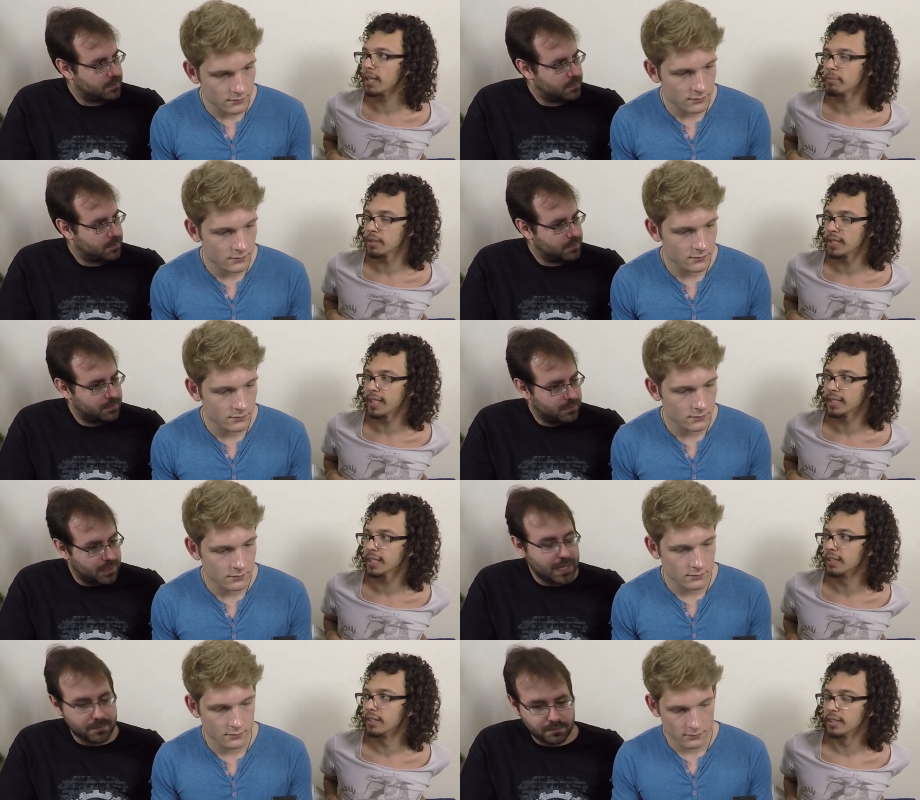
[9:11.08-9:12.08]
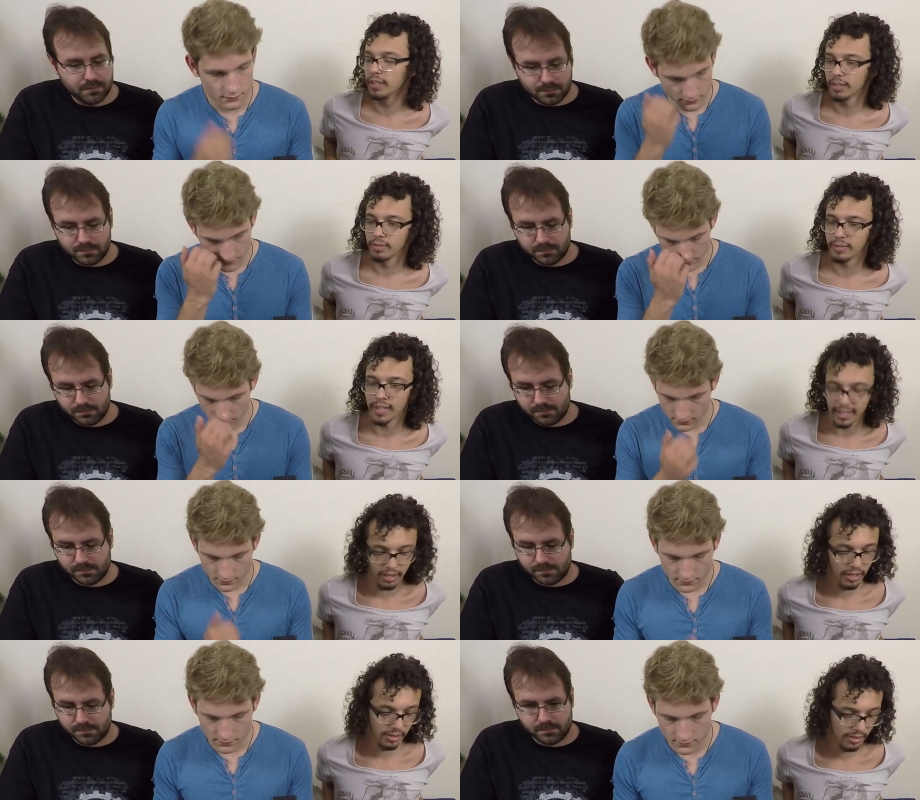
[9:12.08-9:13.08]
Speaker 1: time to take it. Yeah, that
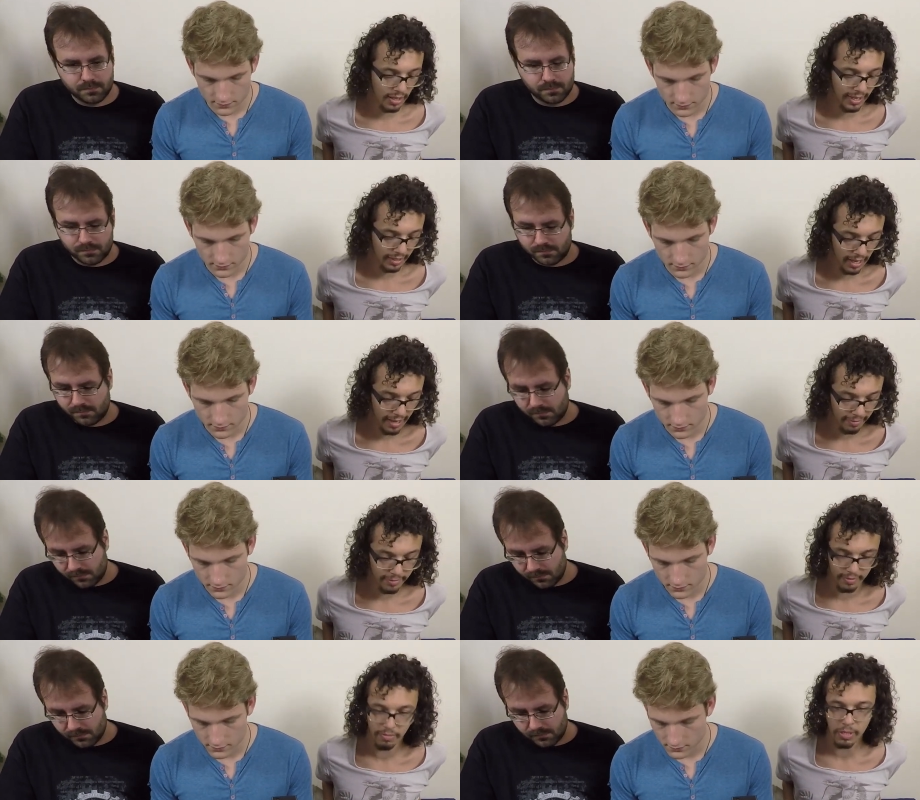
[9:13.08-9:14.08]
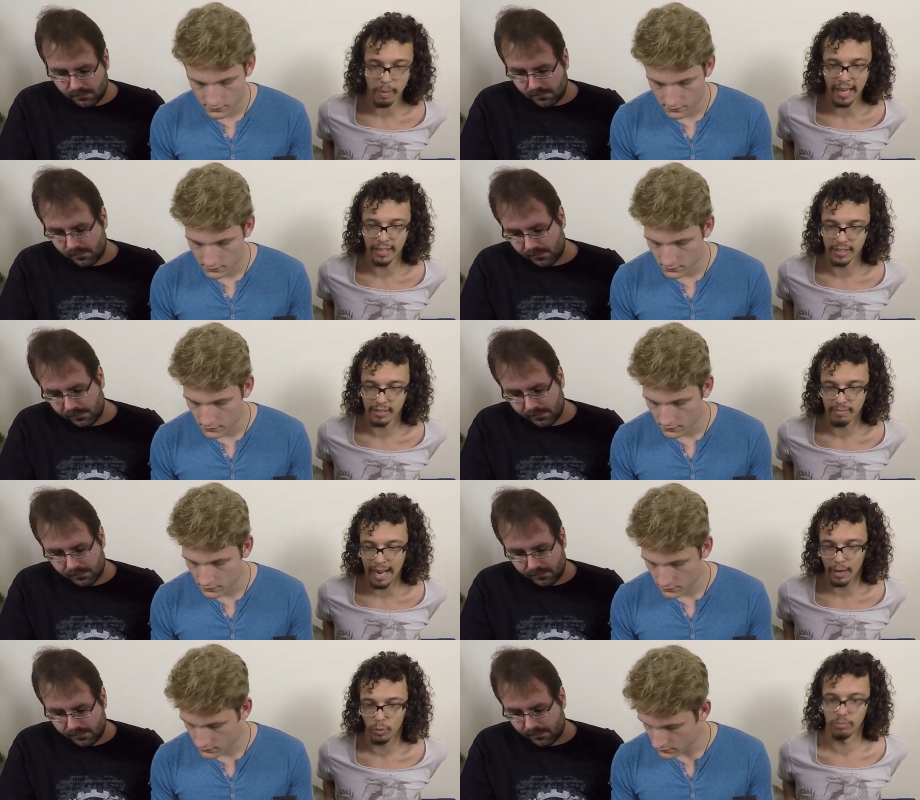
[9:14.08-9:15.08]
card's like lifespan is
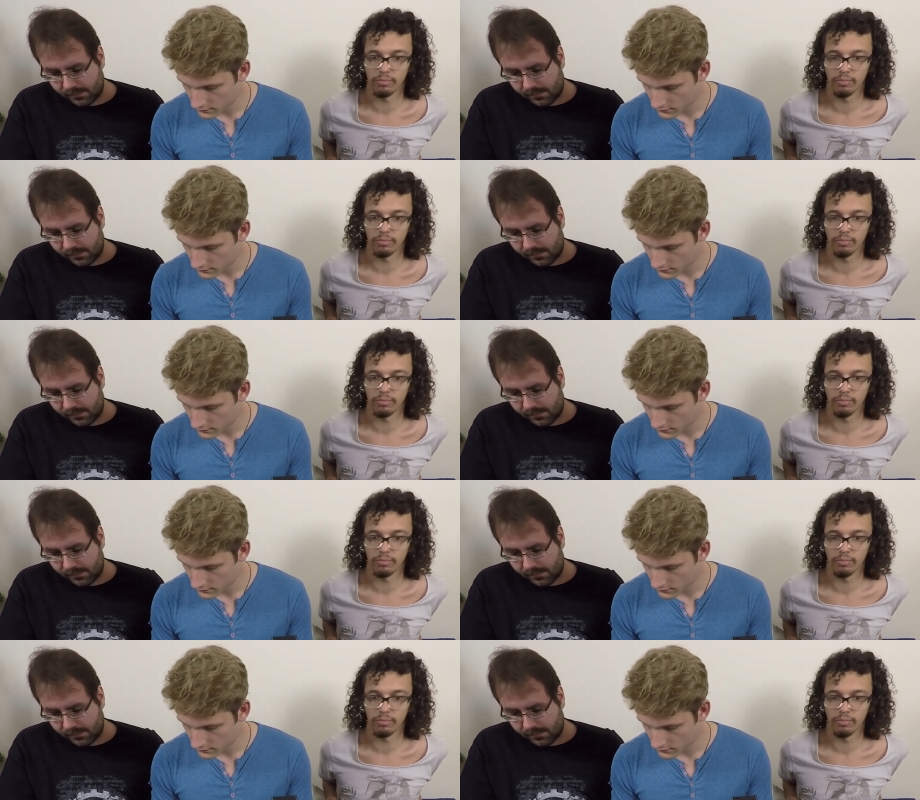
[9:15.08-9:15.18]
now.